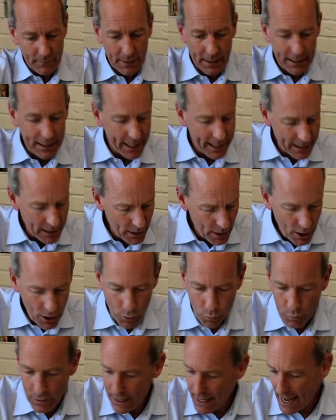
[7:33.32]
okay?
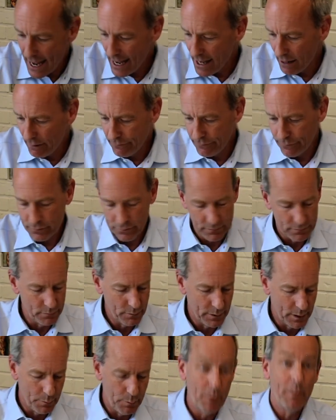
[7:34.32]
We have, I'm
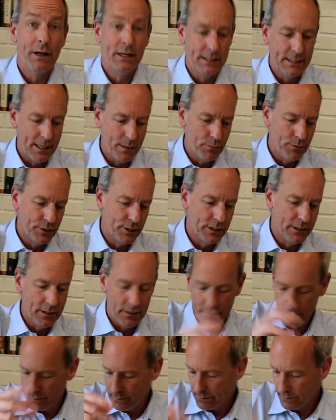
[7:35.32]
gonna put my sandwich in there.
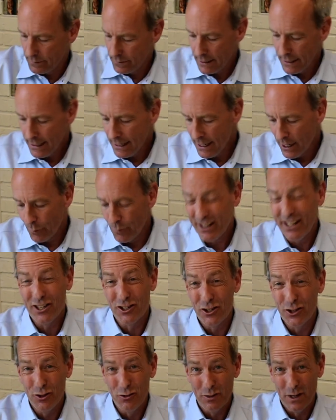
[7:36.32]
We didn't
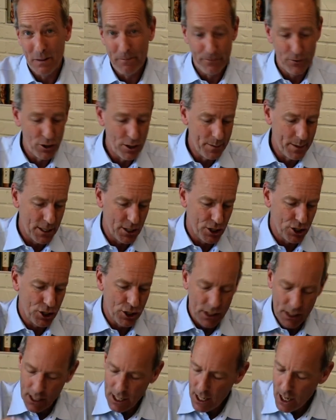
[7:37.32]
chew it up very much.
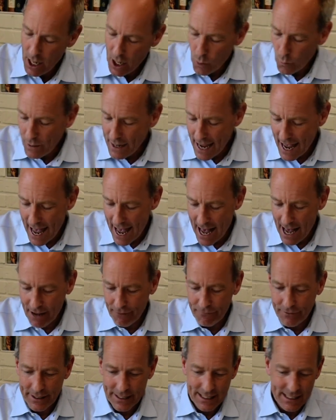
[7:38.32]
We
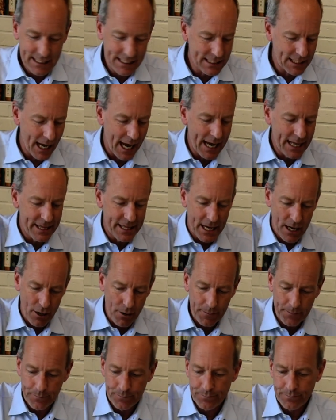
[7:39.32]
have inside
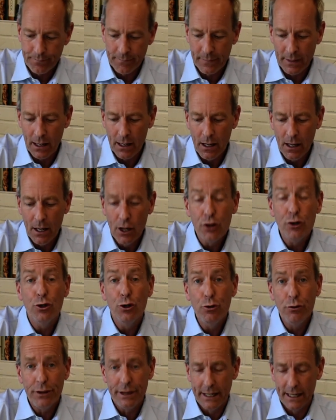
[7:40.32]
there
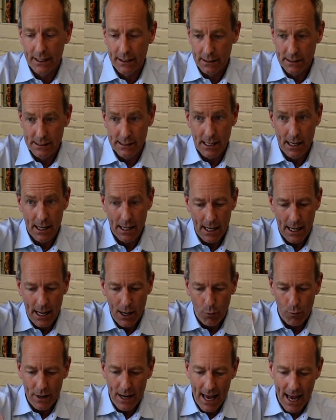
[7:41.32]
two things.
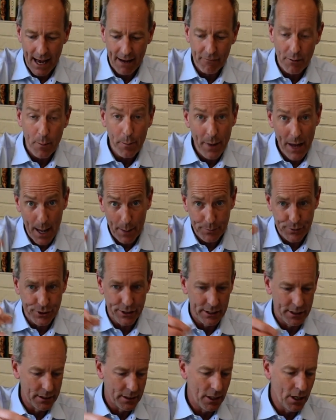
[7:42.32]
We have
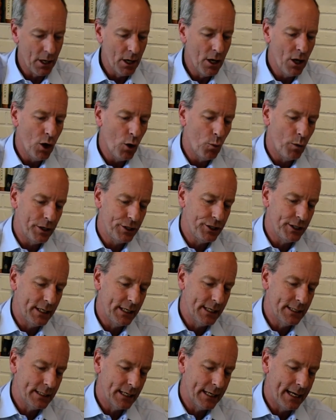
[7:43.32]
pepsin, which
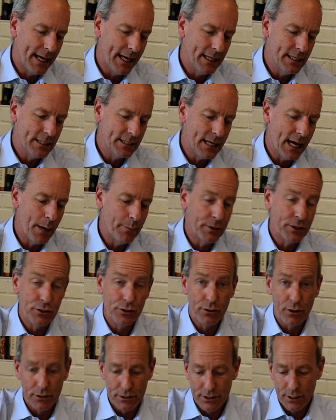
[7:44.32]
is an enzyme that
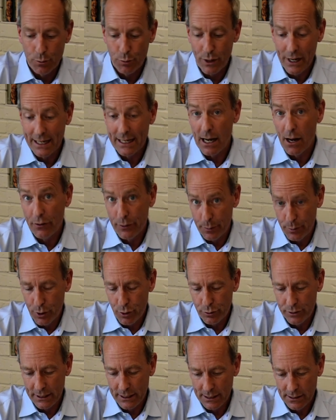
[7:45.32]
starts to break down the
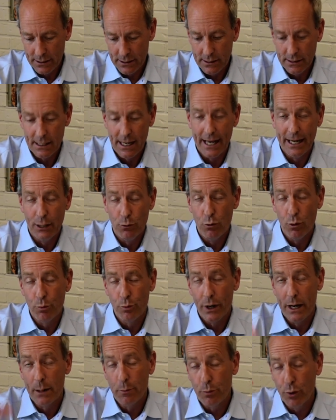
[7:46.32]
proteins, and it will
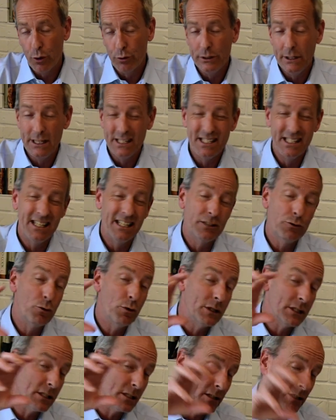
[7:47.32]
break proteins into
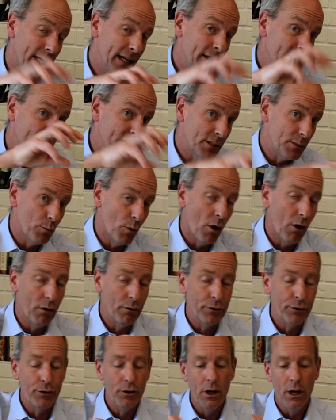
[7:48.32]
a slightly
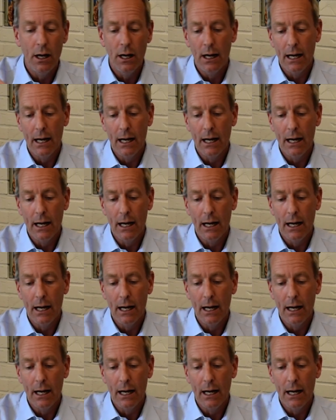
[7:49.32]
smaller